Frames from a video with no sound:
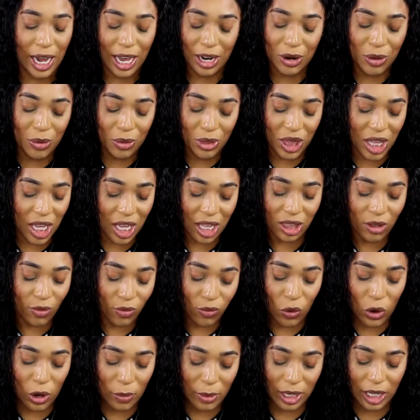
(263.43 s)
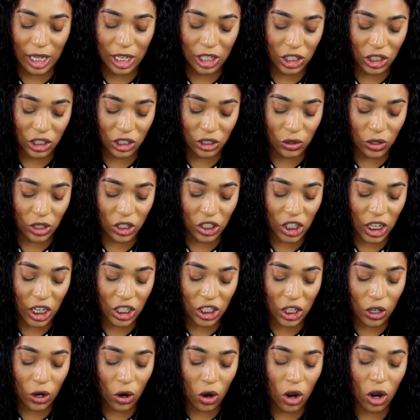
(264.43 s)
I don't think the formulation is going to
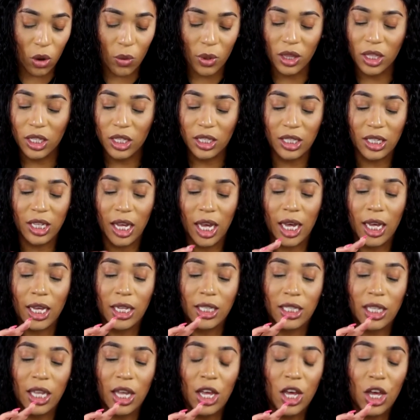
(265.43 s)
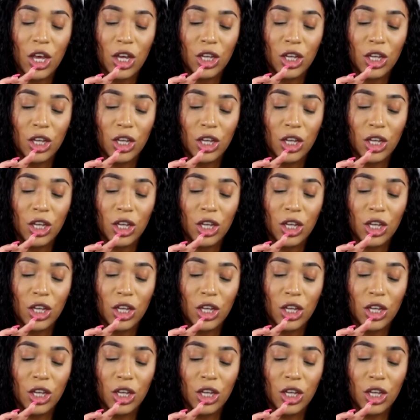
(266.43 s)
change at all with these guys.